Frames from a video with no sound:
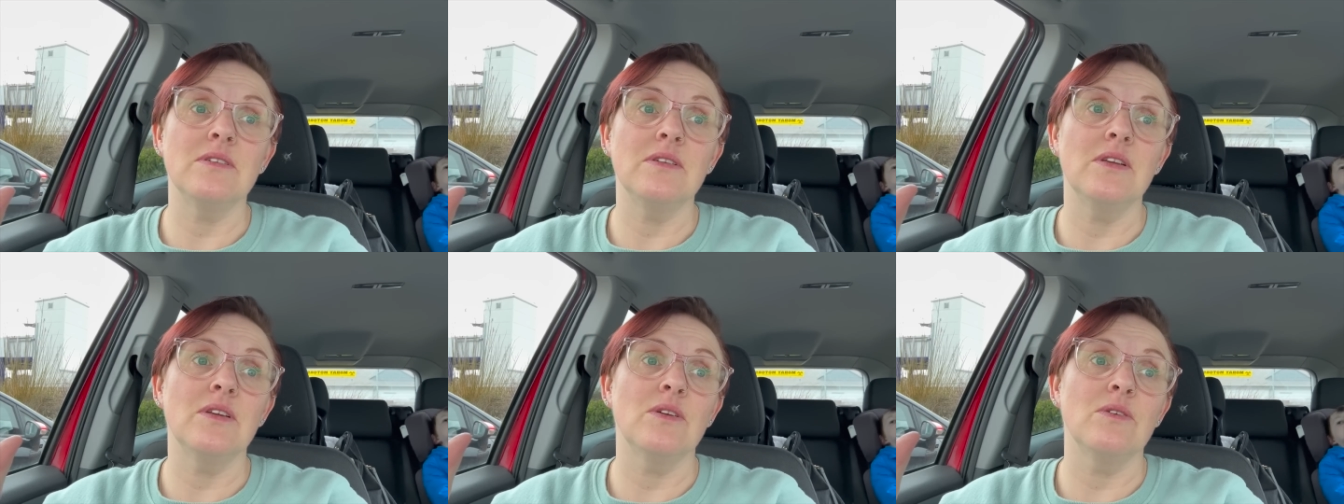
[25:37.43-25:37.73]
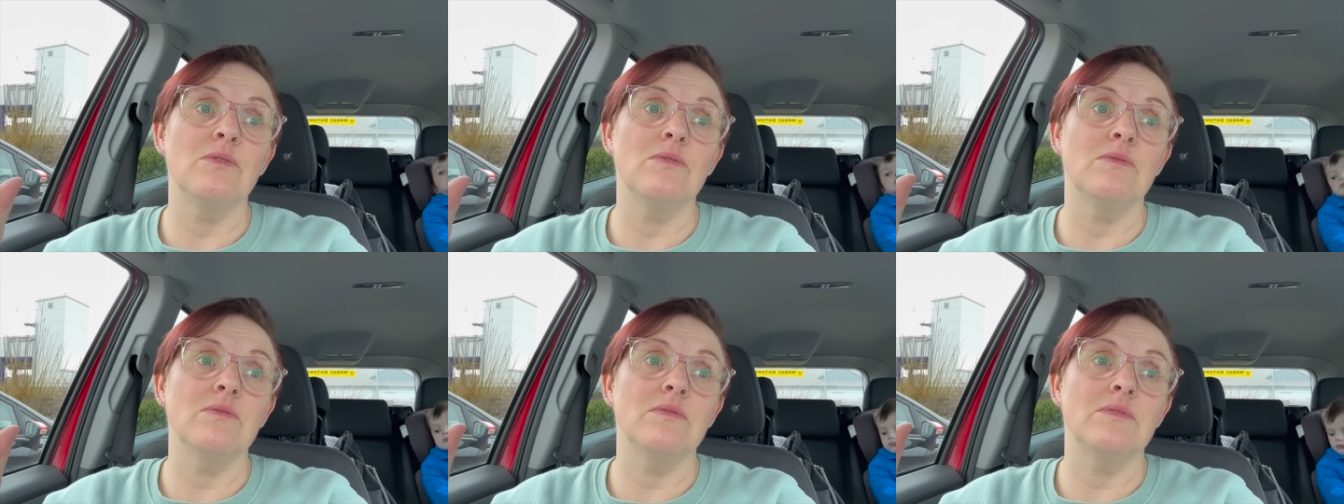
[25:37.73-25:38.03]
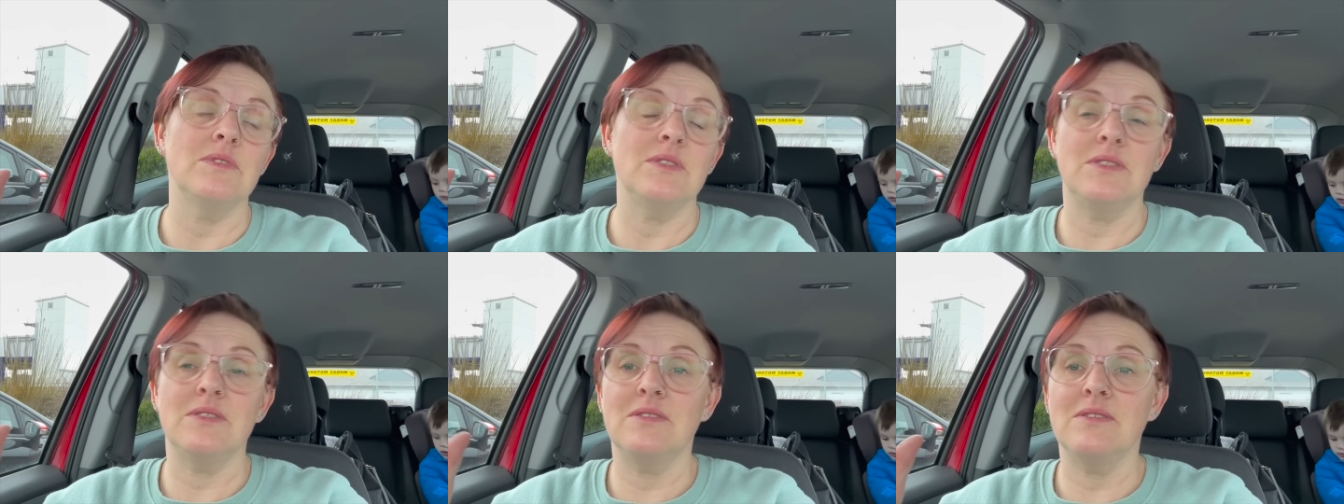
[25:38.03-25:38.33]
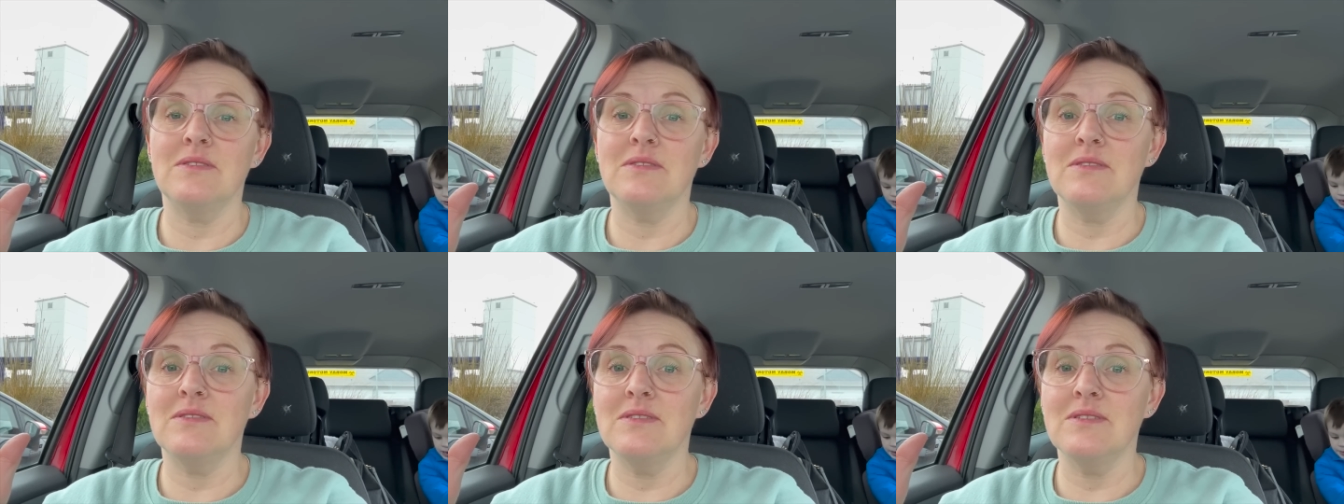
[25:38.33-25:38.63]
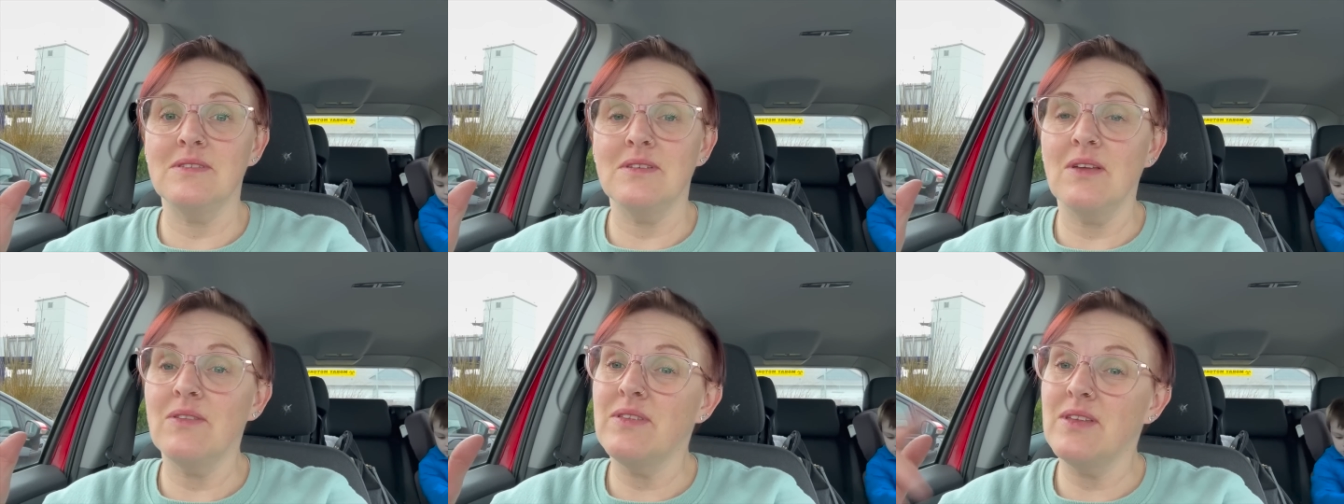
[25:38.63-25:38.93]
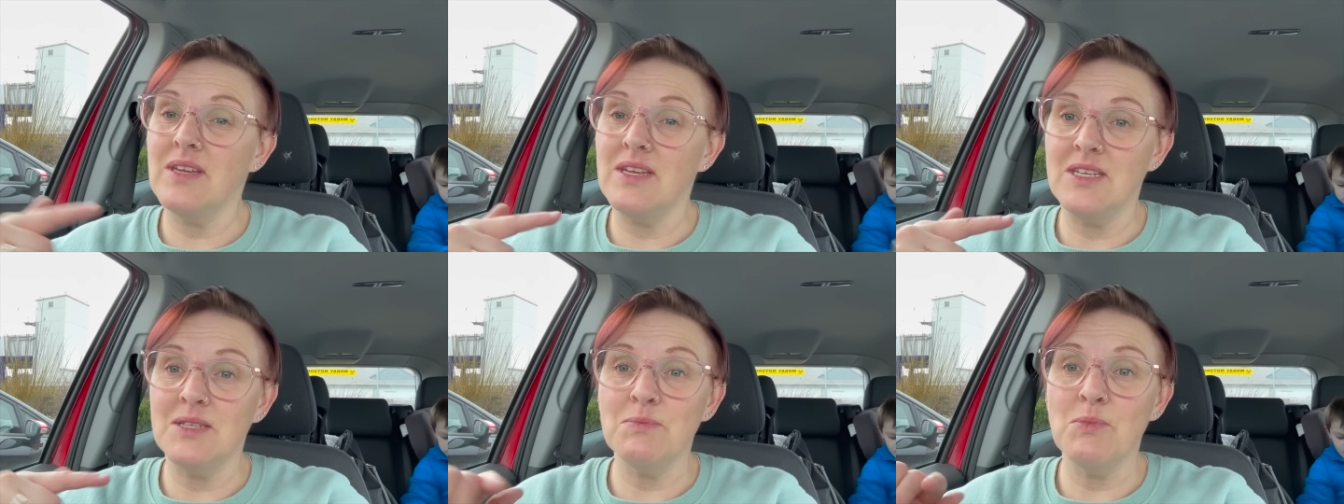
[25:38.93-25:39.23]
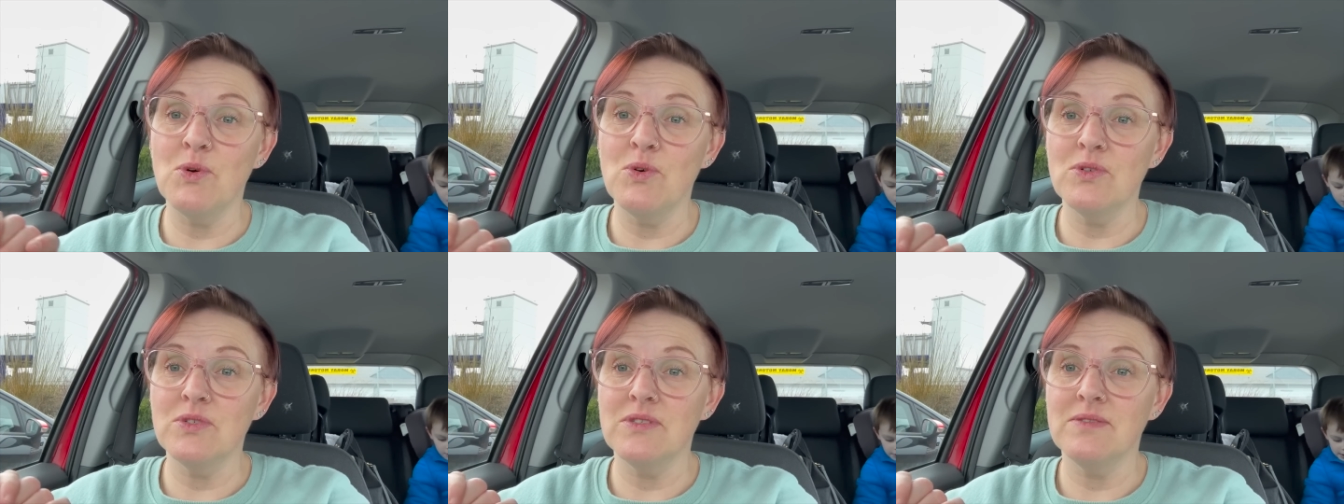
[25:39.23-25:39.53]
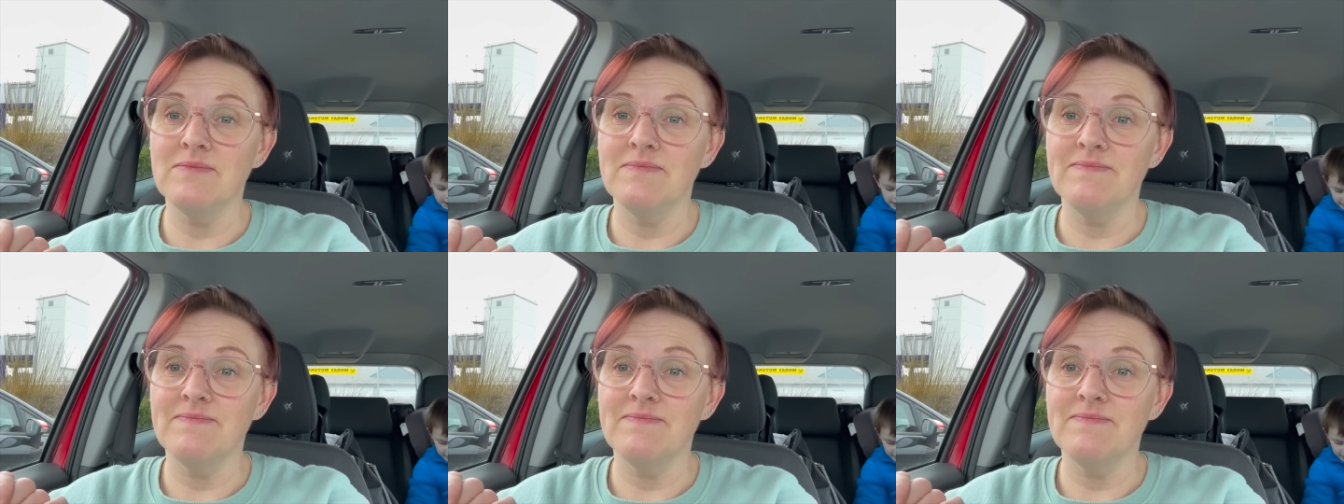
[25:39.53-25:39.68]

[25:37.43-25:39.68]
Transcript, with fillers: you know, I think he's bored.